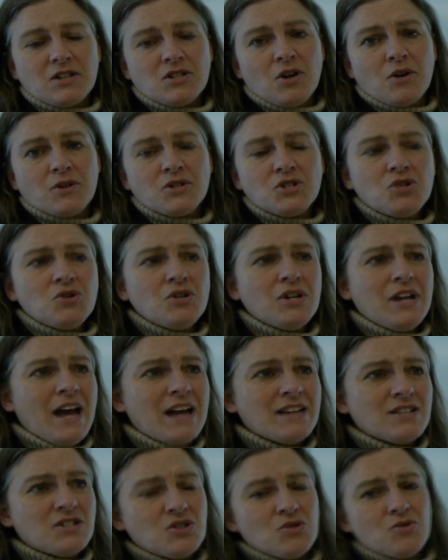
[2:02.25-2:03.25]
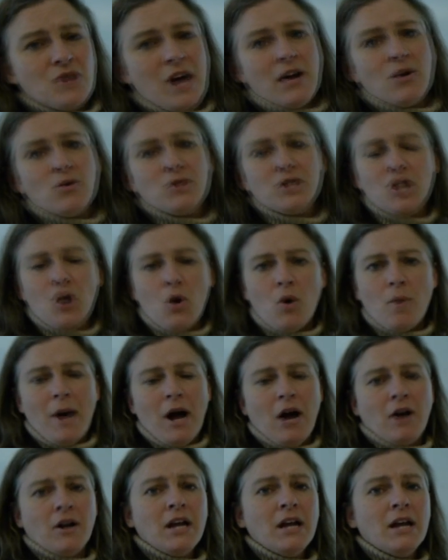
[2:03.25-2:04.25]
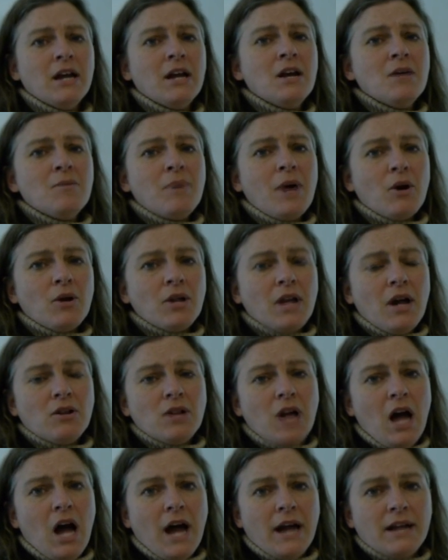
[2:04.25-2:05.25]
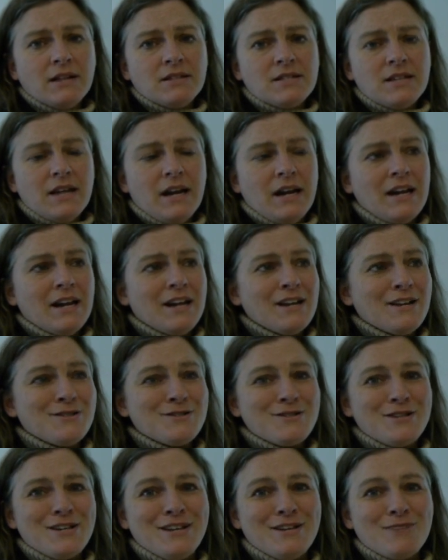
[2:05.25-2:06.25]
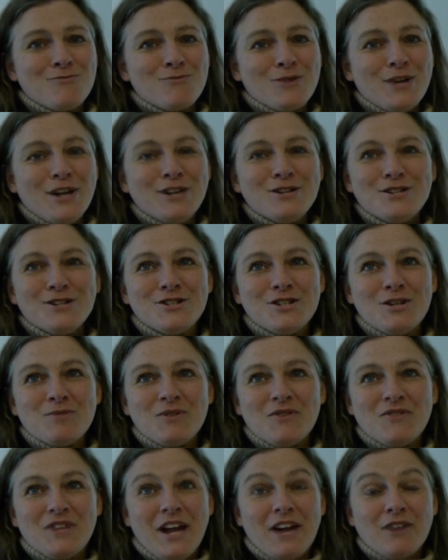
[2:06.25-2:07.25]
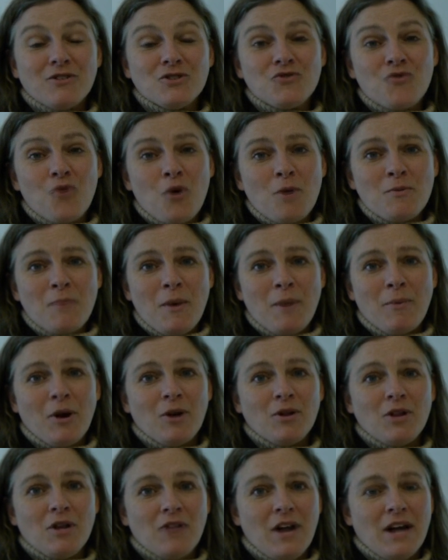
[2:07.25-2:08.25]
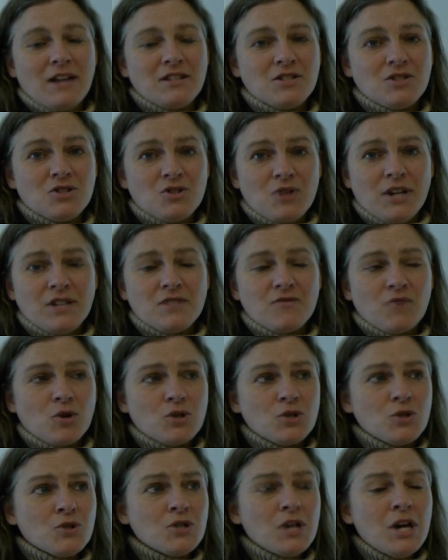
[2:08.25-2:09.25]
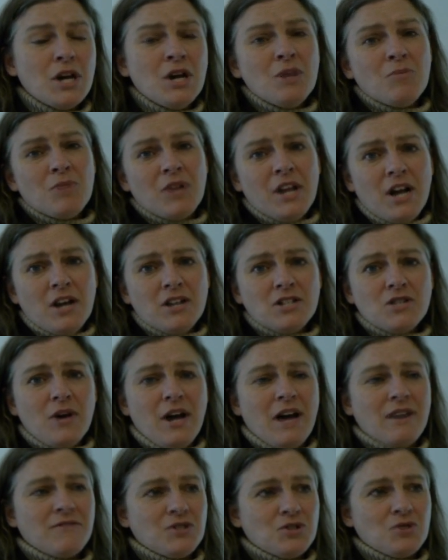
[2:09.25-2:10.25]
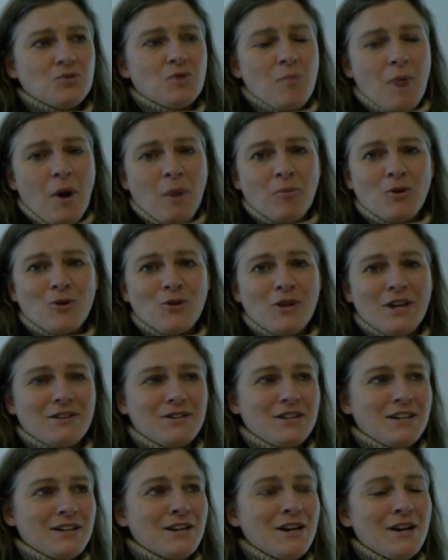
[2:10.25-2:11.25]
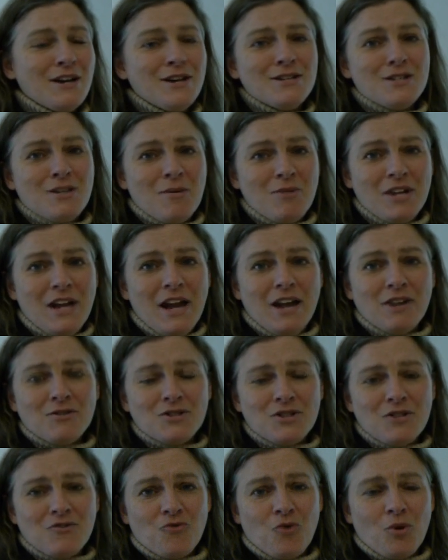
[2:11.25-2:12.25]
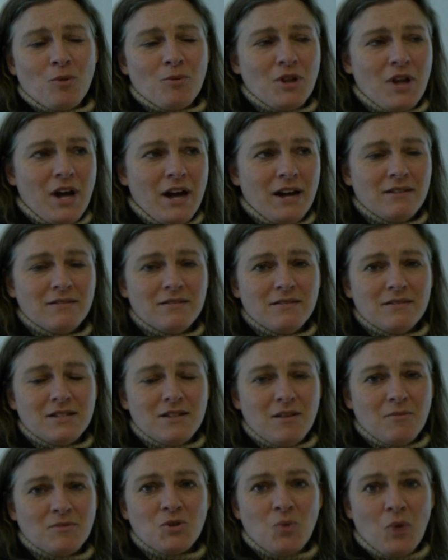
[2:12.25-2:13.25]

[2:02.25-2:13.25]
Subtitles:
So a student has to not only know about parallel lines and the relationships of the angles formed by parallel lines and transversals, but they also have to remember that some of the angles that form a line sum to